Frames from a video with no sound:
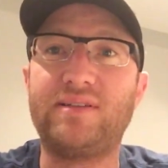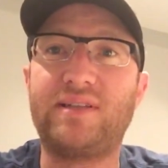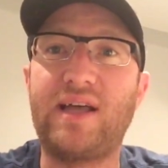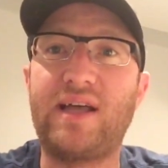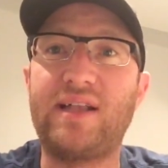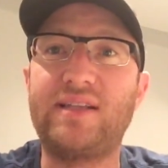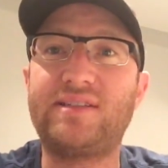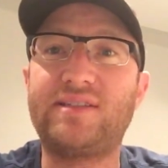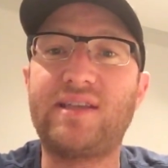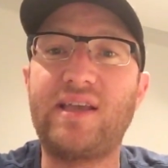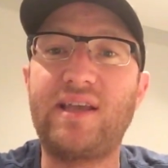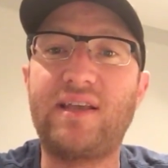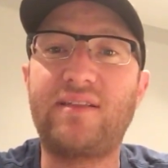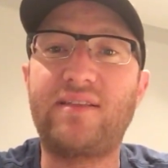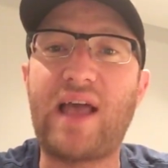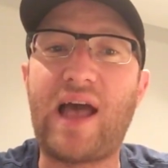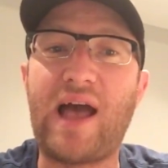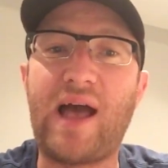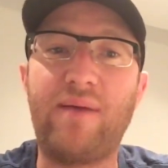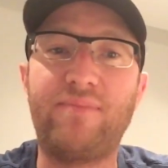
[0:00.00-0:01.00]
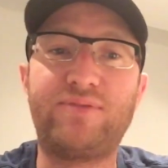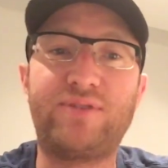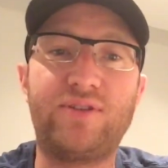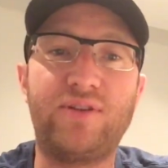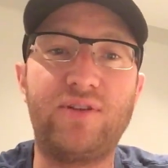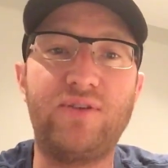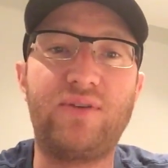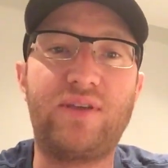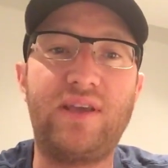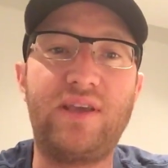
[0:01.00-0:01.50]
That's like the
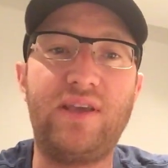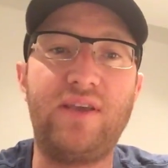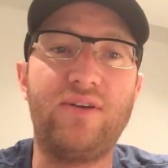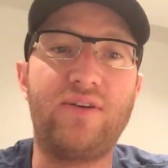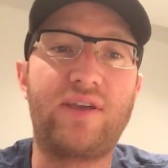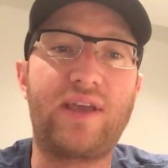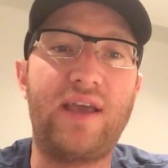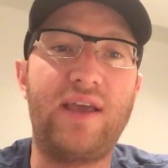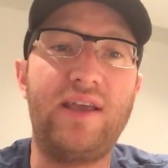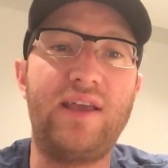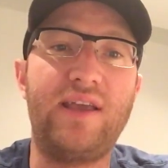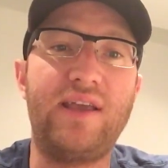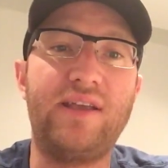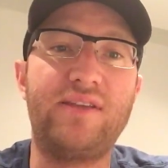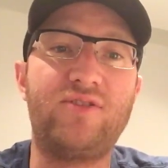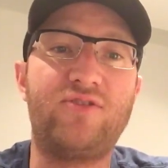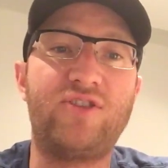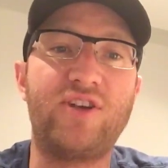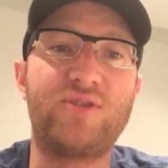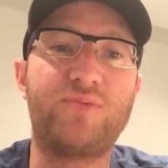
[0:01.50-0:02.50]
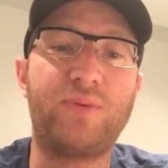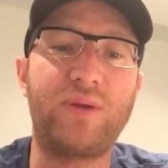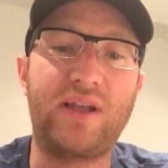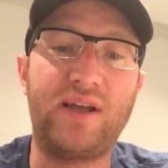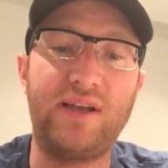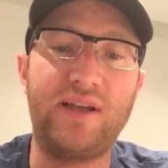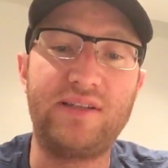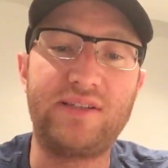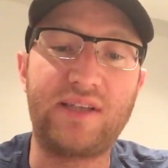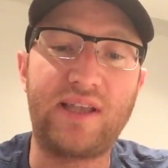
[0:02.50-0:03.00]
absolute key, okay? It just
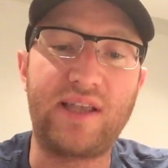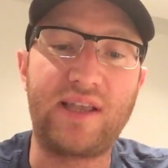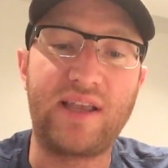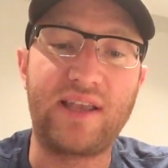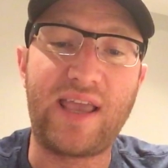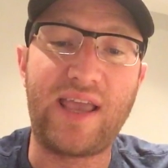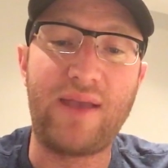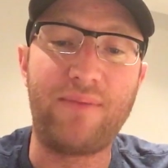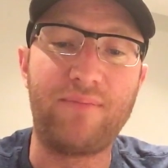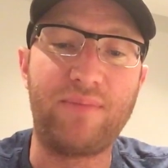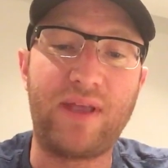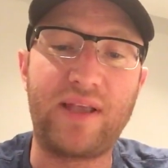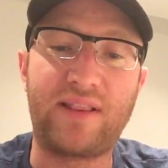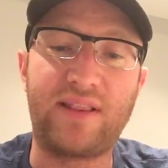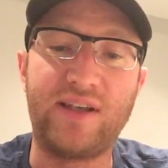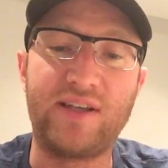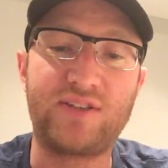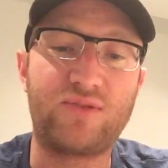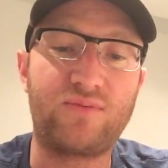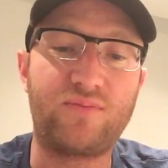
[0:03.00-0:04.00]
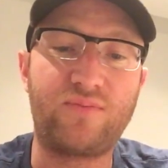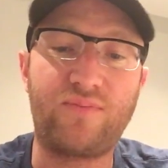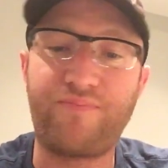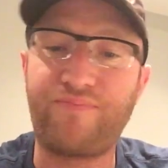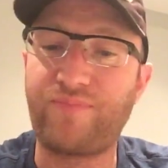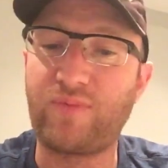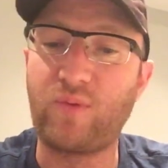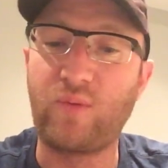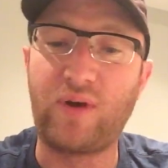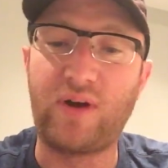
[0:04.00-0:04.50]
because like a game like this
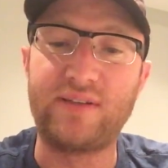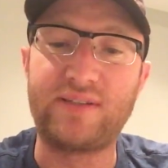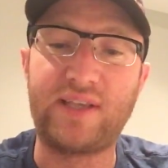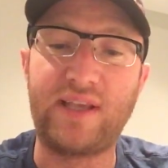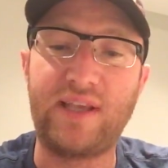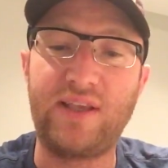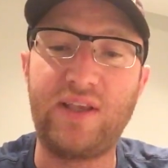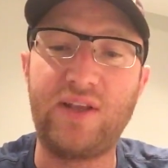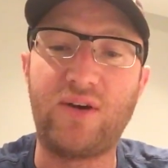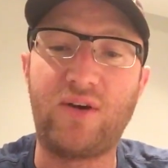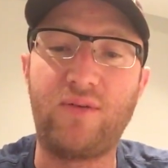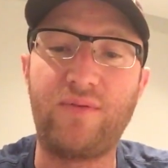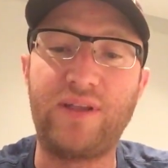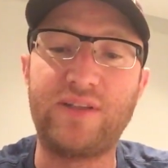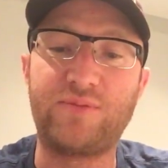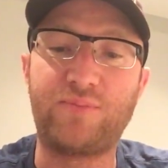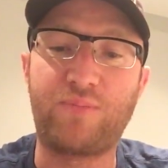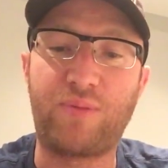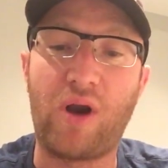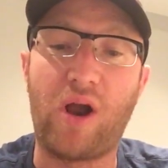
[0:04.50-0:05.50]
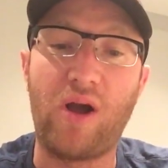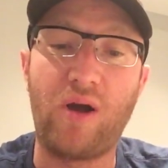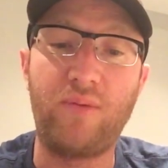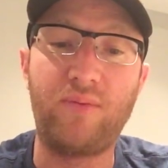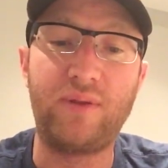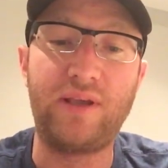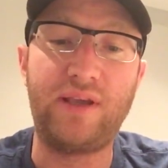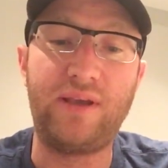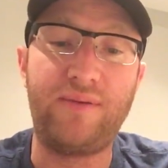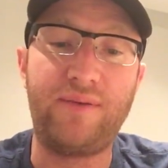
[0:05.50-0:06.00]
where I say, you know, it's
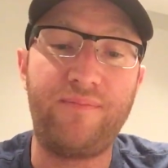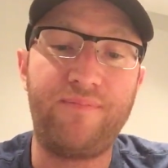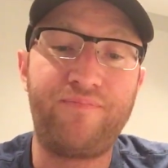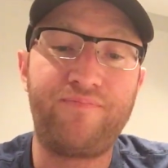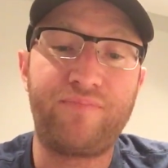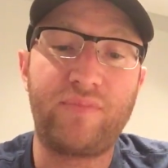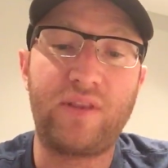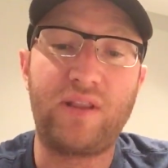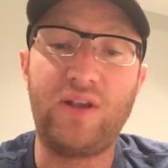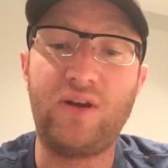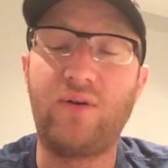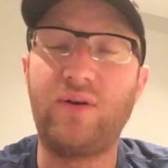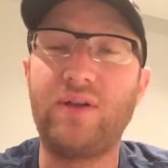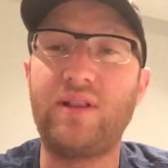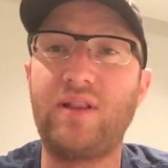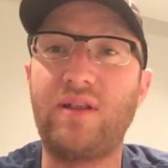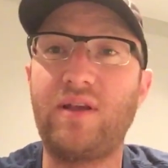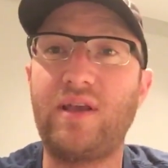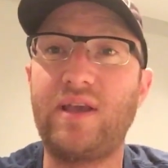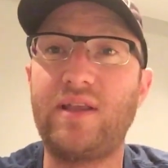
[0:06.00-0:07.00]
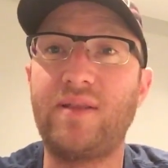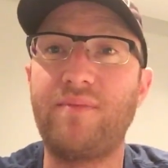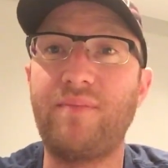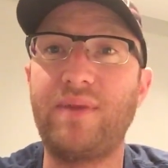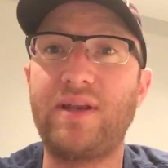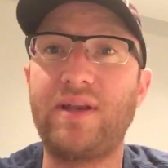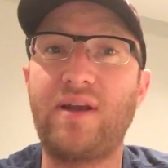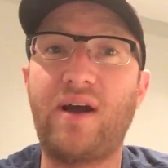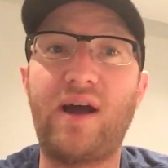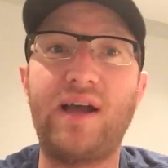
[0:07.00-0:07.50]
probably, you know, in the in the
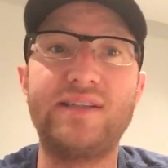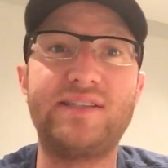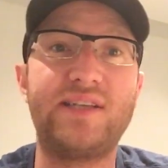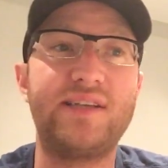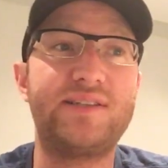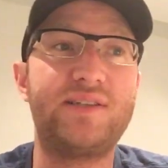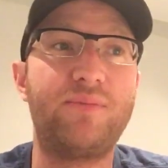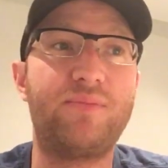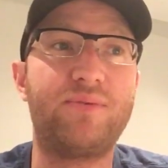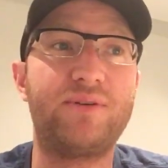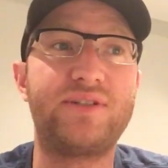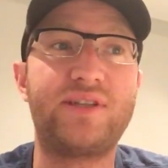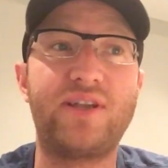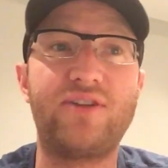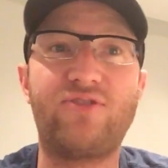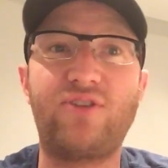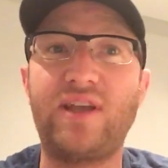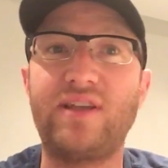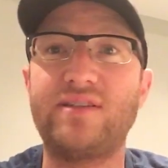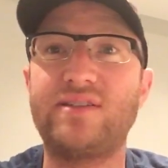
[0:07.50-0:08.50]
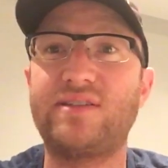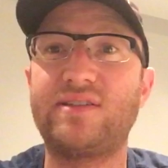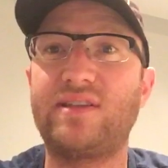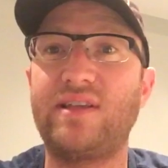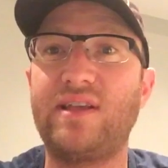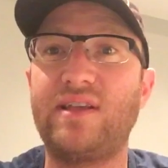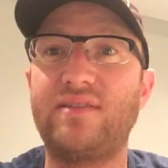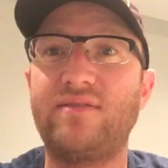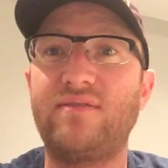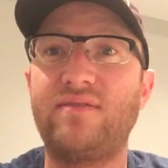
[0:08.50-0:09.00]
mid to high 60% chance
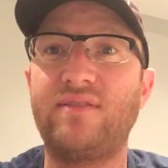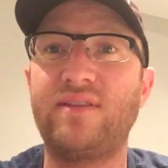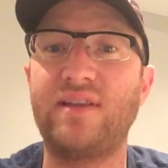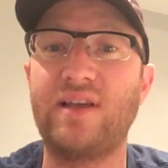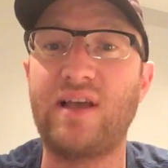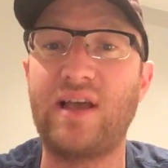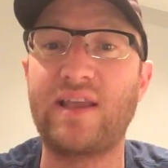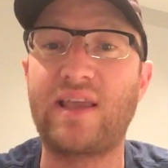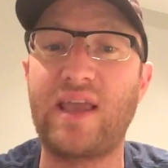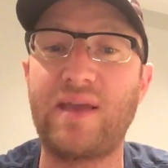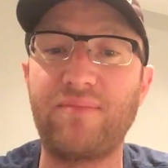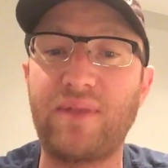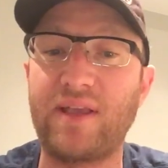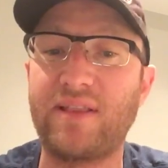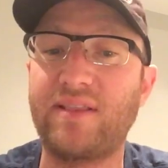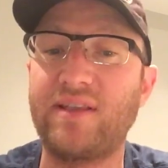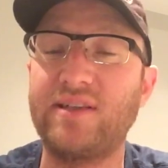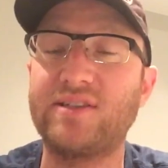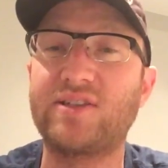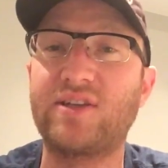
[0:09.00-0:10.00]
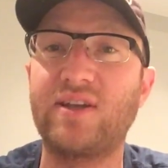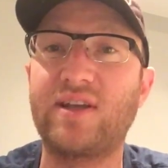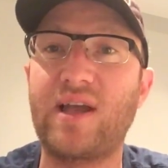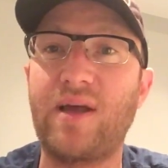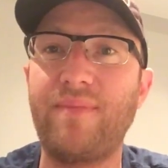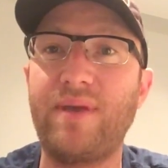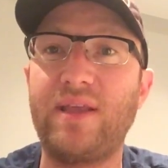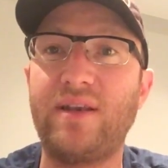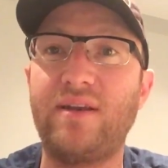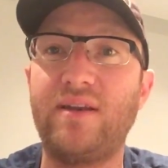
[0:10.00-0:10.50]
that a game like this could
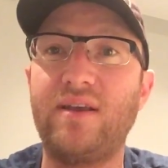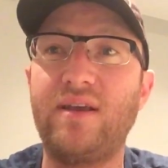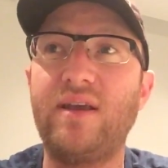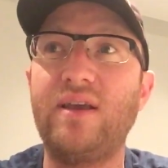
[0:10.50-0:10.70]
come in.